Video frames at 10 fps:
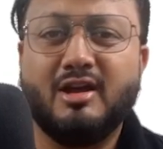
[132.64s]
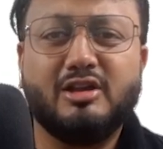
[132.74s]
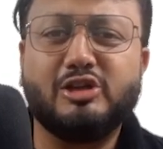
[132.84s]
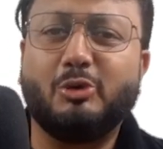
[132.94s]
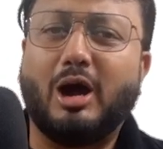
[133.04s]

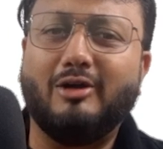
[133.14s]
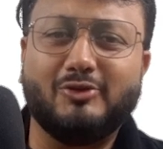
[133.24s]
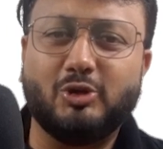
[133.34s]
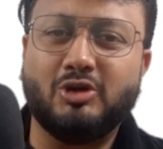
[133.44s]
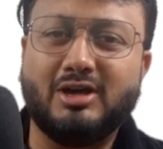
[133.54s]
Now,
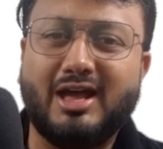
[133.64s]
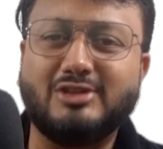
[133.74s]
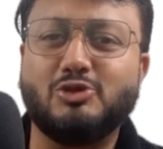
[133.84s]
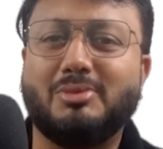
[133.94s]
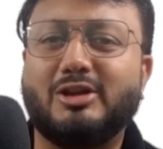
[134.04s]
Avroha,
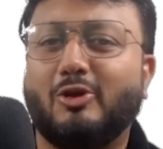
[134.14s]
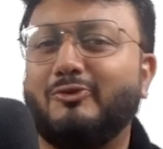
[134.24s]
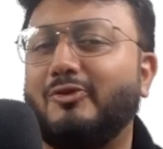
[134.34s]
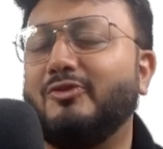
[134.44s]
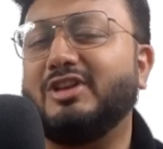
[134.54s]
as you might have
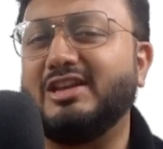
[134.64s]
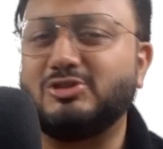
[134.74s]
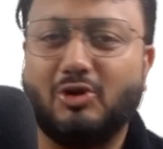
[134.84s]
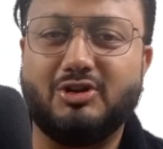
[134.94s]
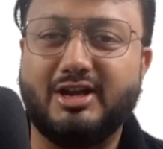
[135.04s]
guessed
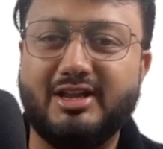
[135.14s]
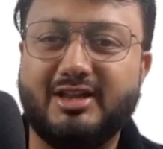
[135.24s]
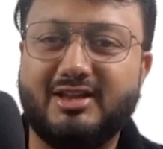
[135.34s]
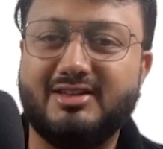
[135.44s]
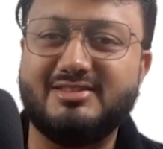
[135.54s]

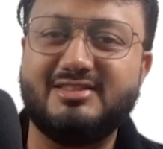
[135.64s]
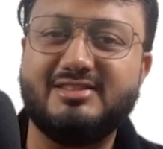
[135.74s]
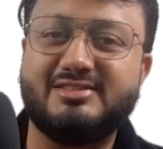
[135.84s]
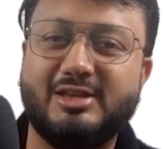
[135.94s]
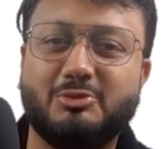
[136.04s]
already, is the
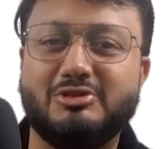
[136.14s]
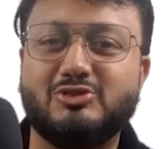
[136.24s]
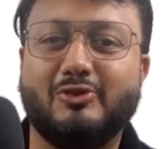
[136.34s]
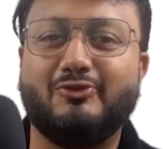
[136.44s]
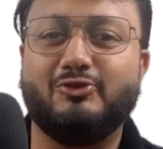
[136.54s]
sequence
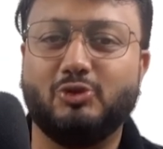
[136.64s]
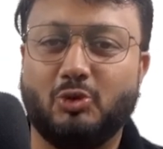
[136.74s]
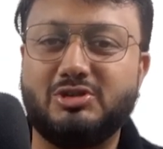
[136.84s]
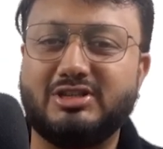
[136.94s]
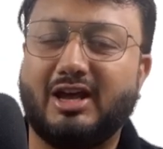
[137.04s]
of
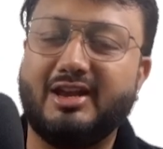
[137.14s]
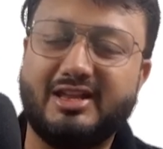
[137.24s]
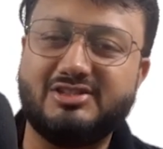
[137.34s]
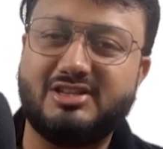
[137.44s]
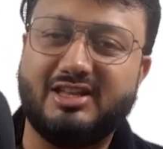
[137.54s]
notes
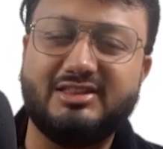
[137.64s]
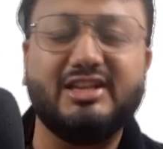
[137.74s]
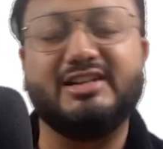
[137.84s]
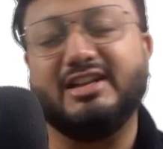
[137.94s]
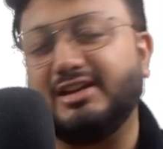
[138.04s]
arranged in the
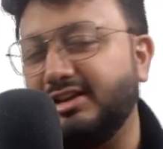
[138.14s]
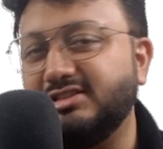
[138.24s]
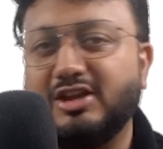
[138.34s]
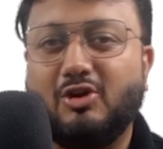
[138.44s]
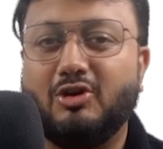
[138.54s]

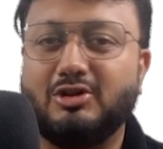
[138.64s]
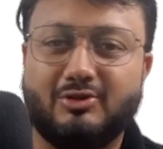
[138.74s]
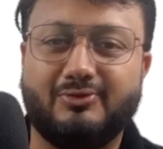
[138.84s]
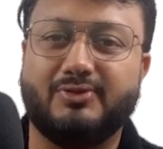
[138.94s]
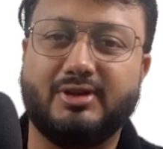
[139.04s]
decreasing order
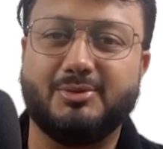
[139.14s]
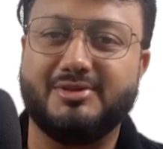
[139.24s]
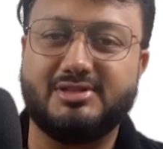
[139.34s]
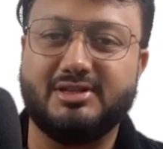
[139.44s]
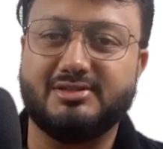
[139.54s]
of
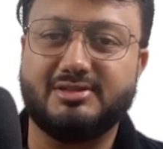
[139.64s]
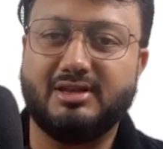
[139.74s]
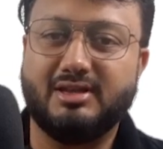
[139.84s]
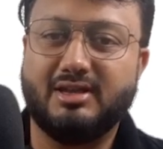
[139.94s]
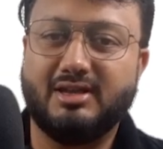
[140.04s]
frequencies.
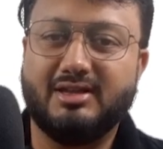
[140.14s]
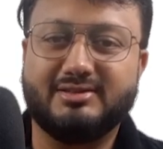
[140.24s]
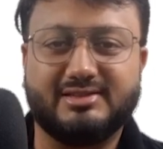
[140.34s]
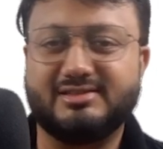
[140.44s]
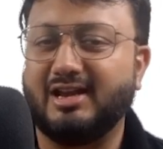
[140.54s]

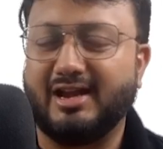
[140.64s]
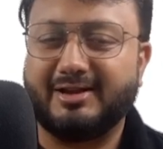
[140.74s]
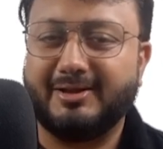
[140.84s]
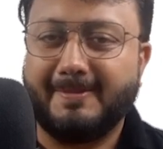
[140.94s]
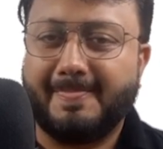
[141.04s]
That's correct.
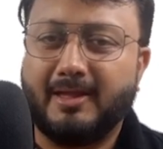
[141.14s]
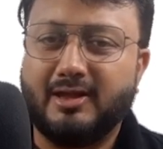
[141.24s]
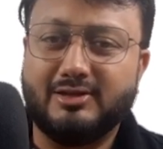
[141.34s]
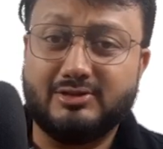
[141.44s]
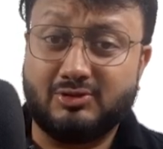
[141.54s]

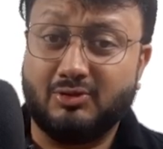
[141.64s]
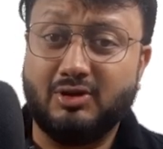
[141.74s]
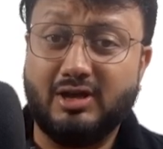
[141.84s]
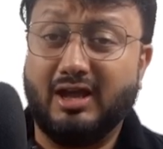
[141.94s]
So,